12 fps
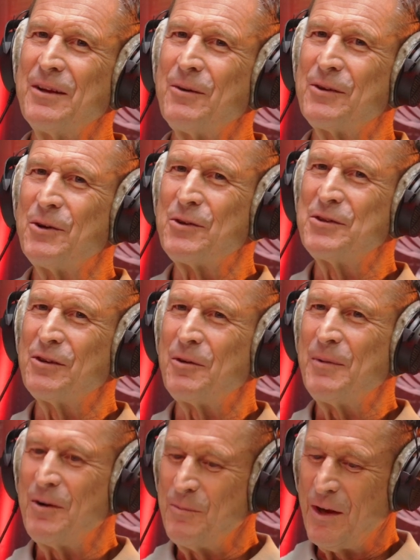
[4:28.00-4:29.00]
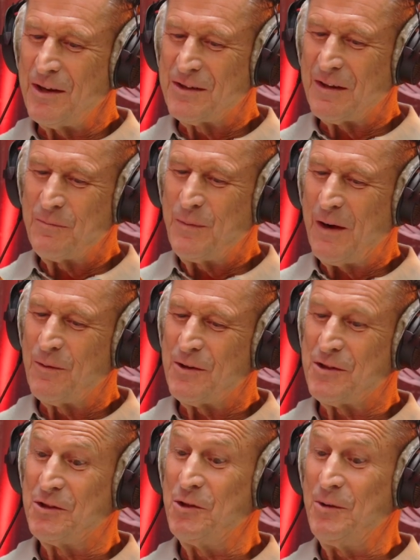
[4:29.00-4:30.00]
Now, of course, you've got to bear in mind some
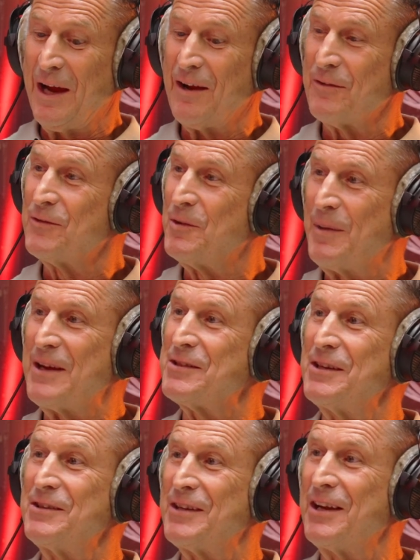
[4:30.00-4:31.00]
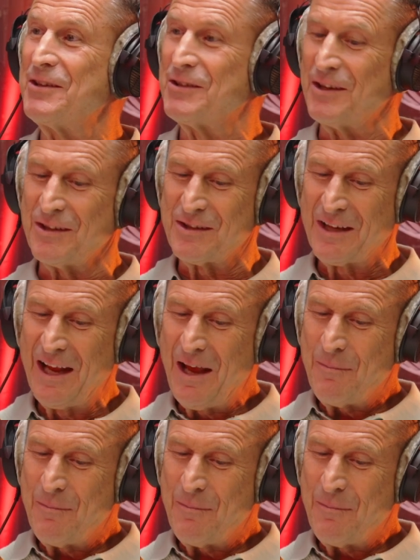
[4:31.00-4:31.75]
parents do have the best intentions.